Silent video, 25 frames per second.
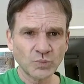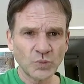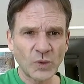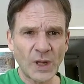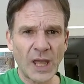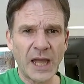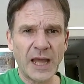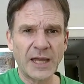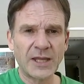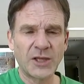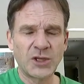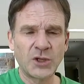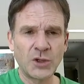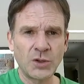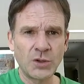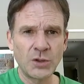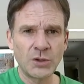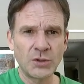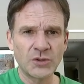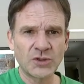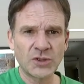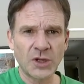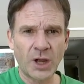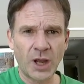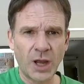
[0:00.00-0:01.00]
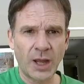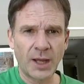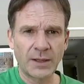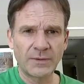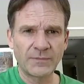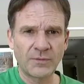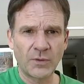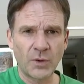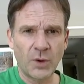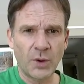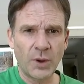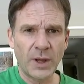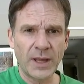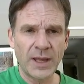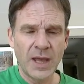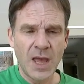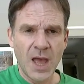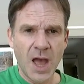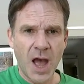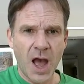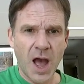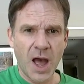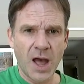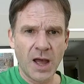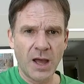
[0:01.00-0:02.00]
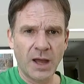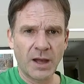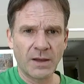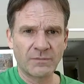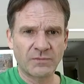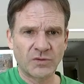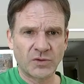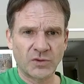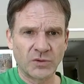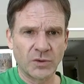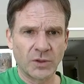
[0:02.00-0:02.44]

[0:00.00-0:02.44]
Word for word: a huge convoy of